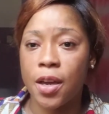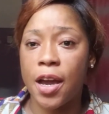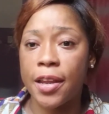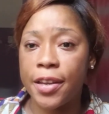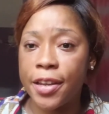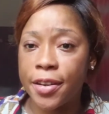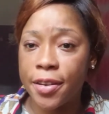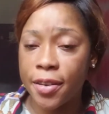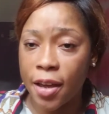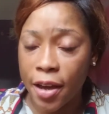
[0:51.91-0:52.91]
and in the
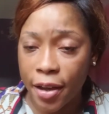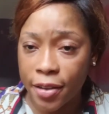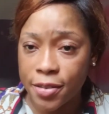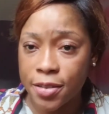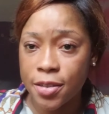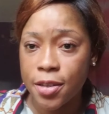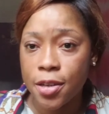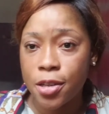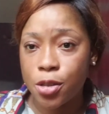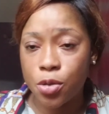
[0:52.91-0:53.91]
night
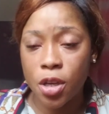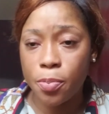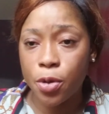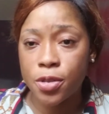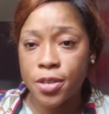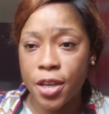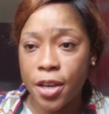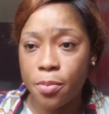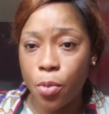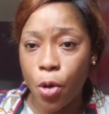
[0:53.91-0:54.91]
to keep your
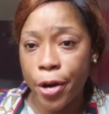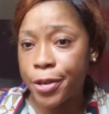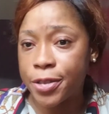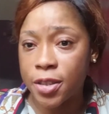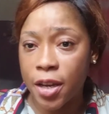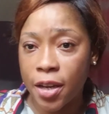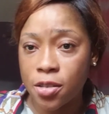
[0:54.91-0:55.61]
skin moist and